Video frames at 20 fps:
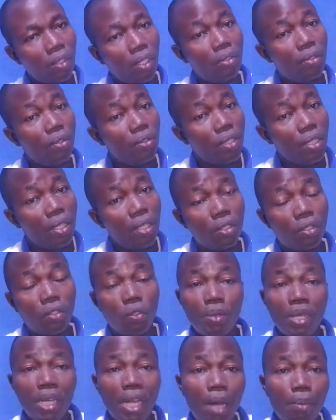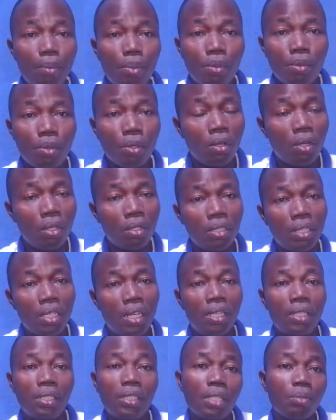you see it, you'll be happy because
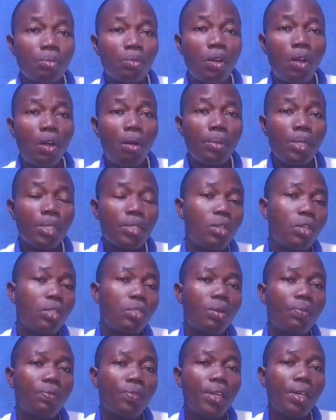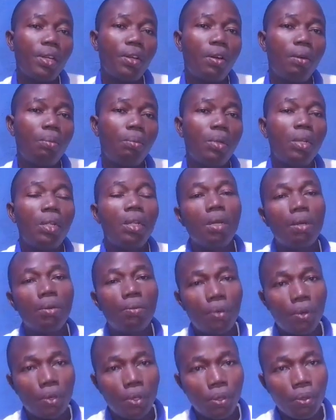it has become a source of income
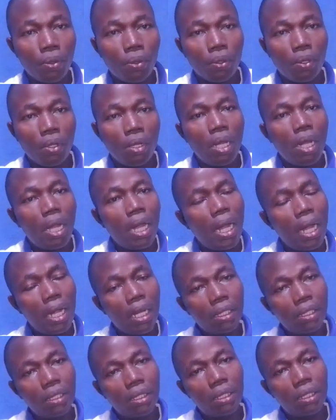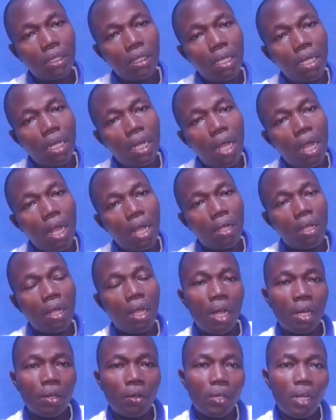for you. And
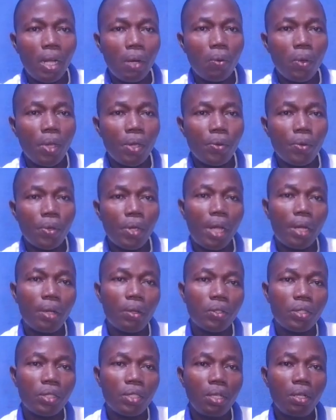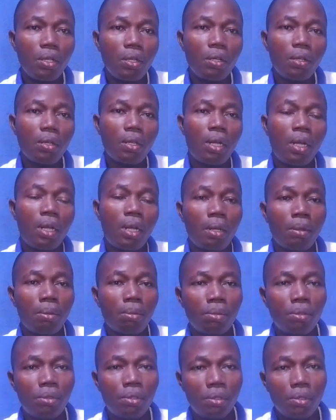another way you can also
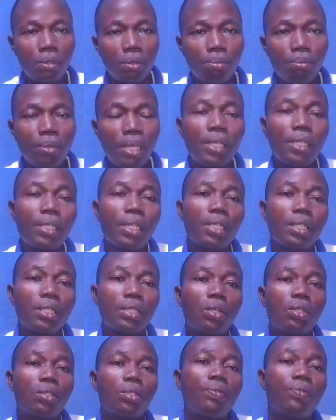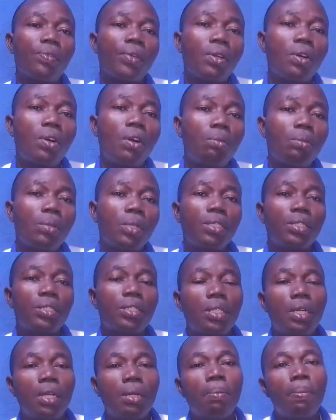make it as a source of income is